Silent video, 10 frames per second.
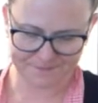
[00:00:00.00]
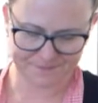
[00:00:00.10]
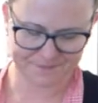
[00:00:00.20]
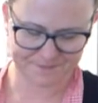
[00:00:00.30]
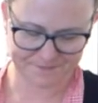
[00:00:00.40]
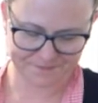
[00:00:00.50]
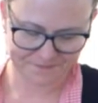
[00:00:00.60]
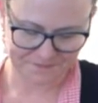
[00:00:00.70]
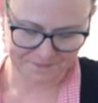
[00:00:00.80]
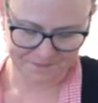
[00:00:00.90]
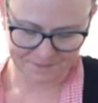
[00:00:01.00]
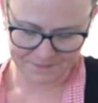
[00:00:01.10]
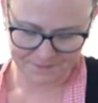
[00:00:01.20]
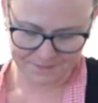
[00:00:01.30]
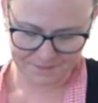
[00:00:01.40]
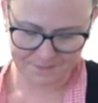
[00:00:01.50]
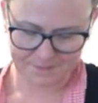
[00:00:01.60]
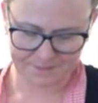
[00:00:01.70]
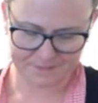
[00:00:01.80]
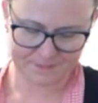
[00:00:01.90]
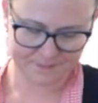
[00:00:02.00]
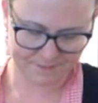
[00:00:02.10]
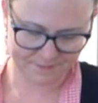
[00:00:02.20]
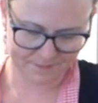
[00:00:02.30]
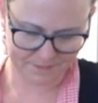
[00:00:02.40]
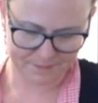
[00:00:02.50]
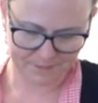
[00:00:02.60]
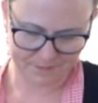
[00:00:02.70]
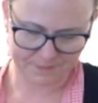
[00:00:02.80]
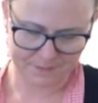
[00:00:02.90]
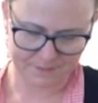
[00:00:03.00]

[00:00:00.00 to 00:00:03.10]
Nothing is said.